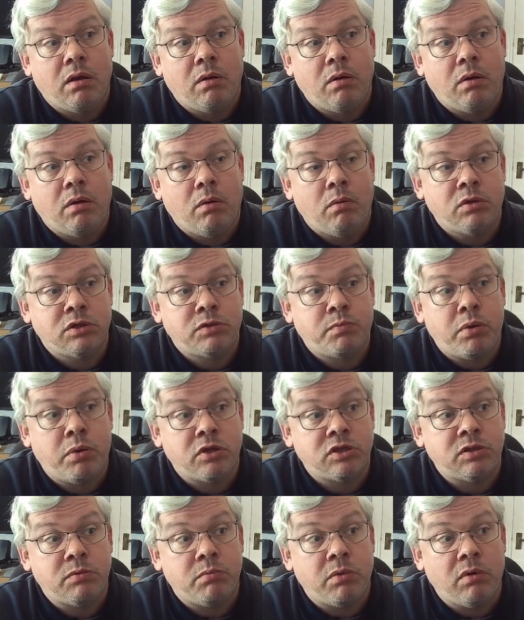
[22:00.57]
was
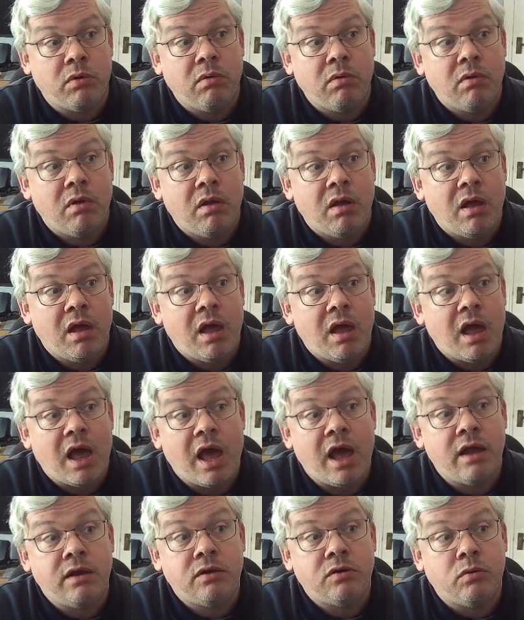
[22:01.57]
possible,
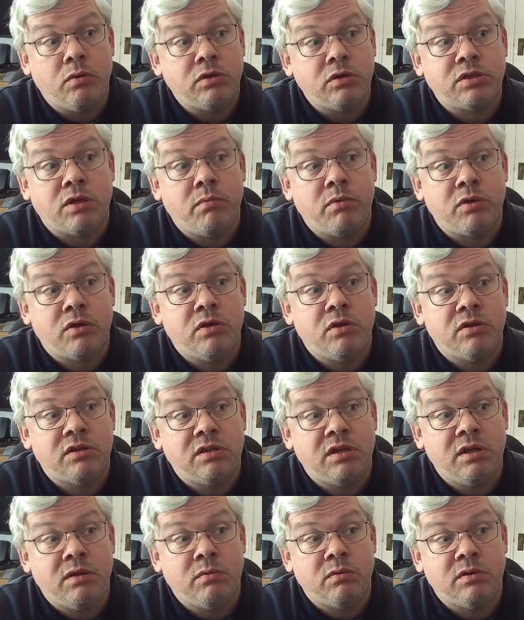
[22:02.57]
and also because
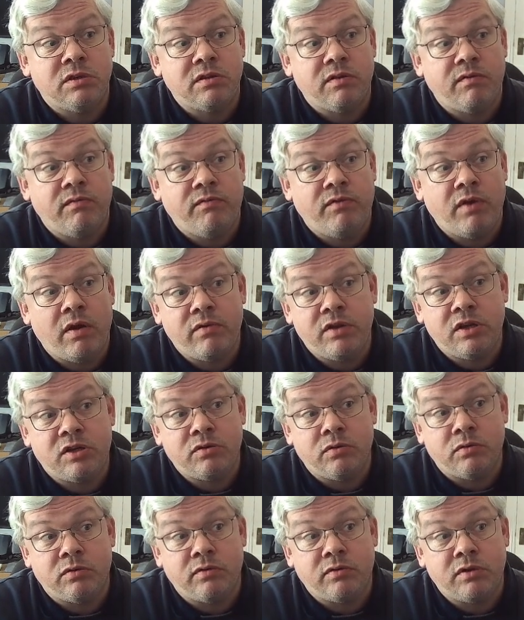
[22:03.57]
he was very
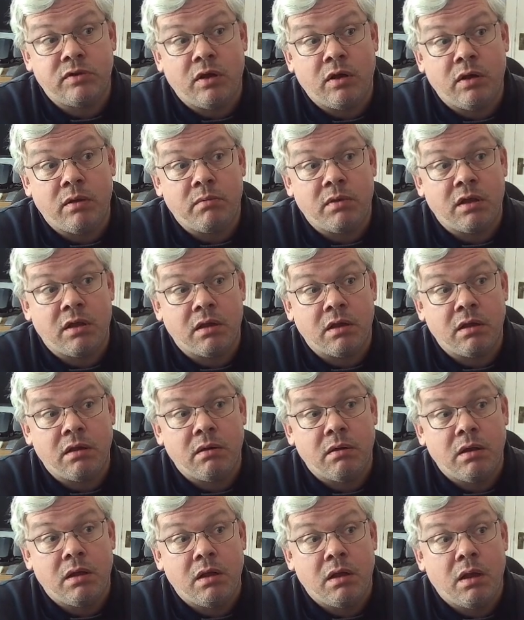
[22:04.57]
short of time here,
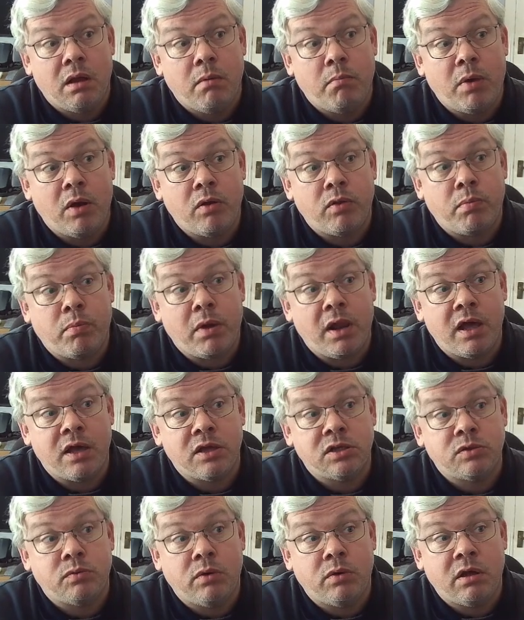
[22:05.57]
both
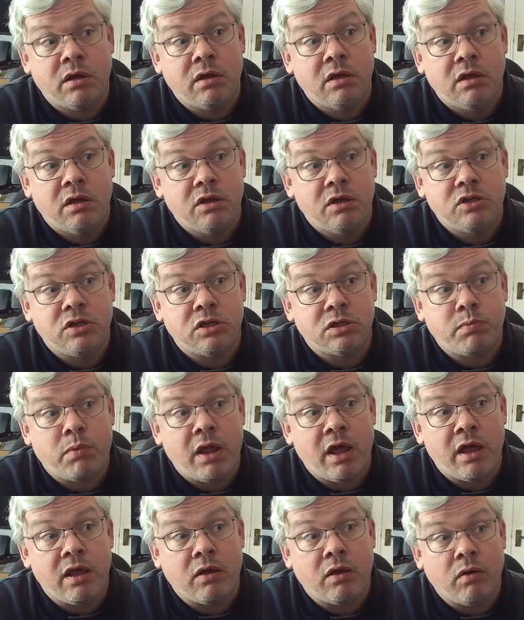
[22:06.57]
players were just
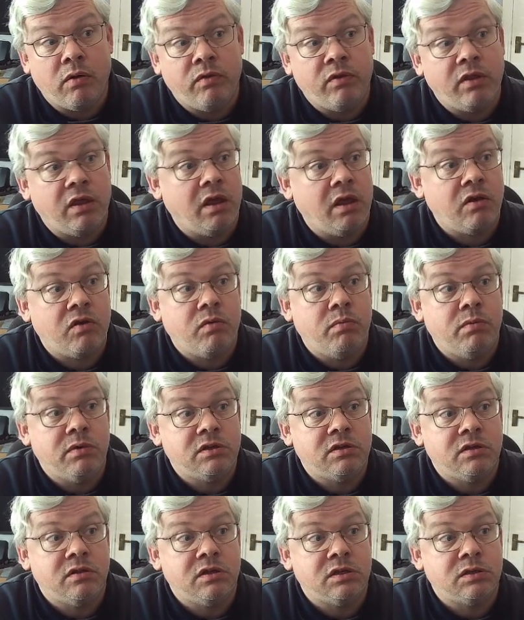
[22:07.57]
playing on the increment
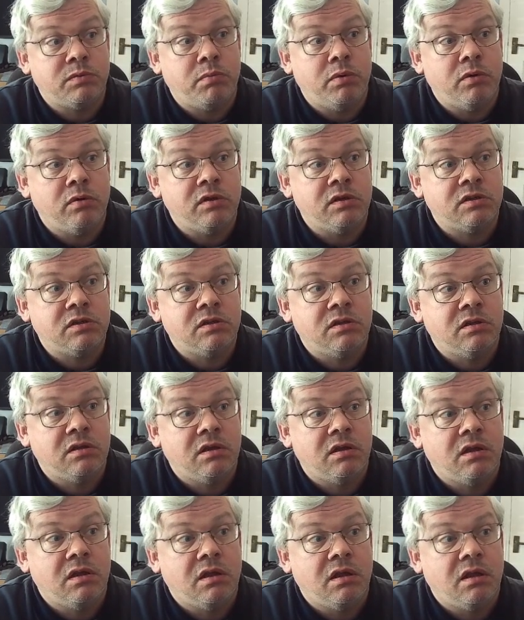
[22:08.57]
at this point,
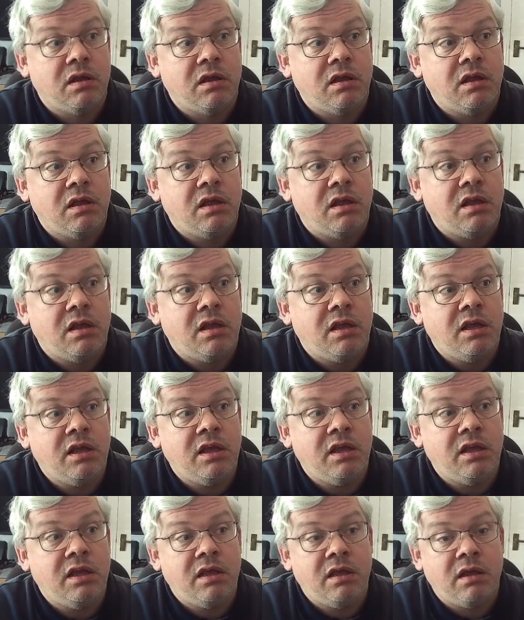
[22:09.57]

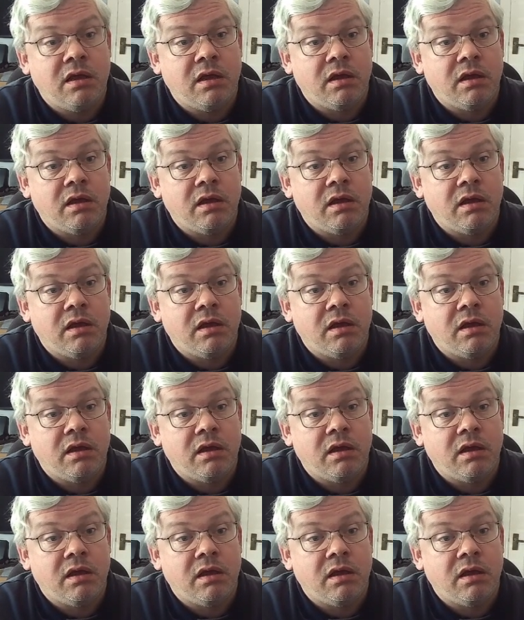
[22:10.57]
he